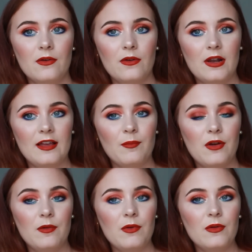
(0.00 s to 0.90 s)
or like
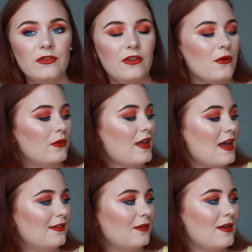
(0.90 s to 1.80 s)
purple, so
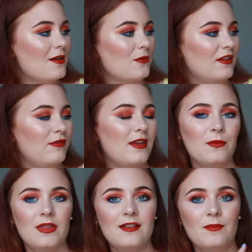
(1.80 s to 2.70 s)
that's the only thing
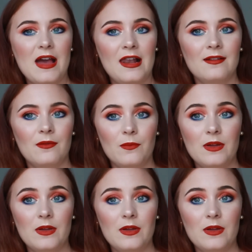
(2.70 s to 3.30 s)
with this palette,